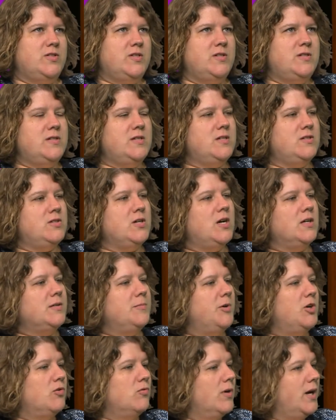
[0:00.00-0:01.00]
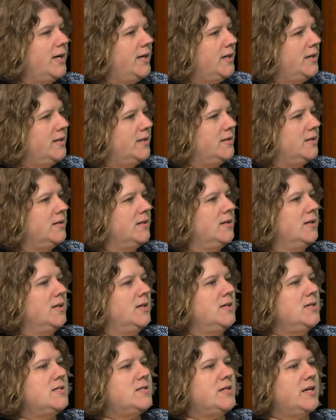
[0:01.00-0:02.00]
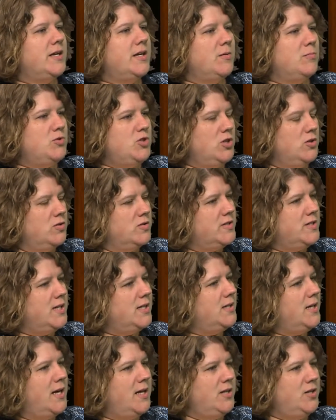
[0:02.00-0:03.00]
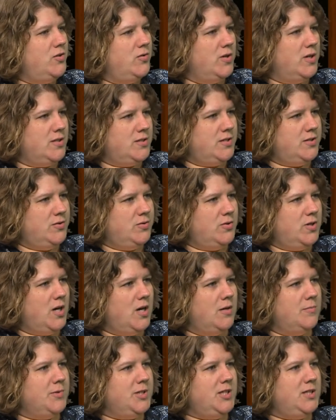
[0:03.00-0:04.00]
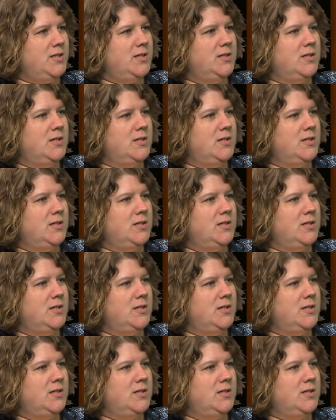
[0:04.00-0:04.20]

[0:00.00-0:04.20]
It talked about writing, setting up jokes, and at the end, you got to do comedy.